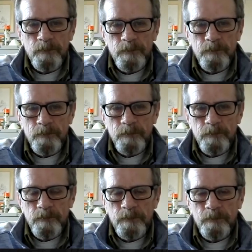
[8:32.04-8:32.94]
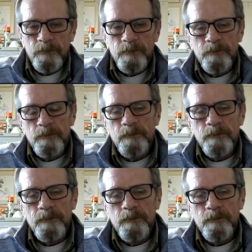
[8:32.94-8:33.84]

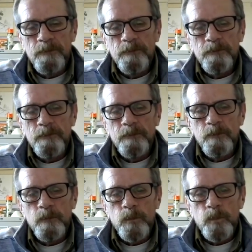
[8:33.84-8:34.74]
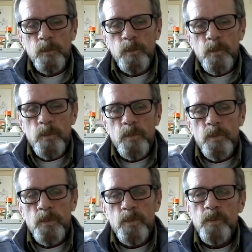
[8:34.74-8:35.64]

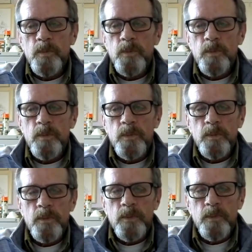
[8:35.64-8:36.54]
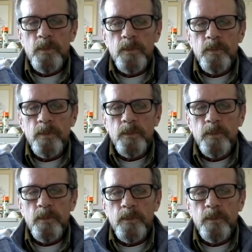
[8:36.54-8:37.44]

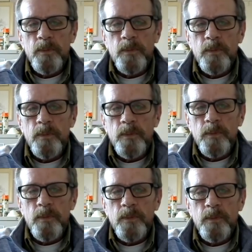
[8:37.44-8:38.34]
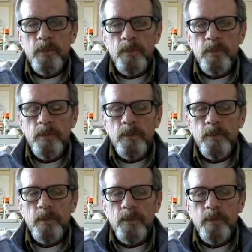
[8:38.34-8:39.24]

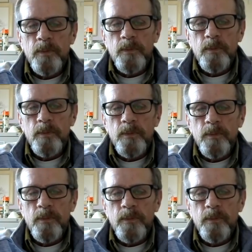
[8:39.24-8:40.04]
This person isn't speaking.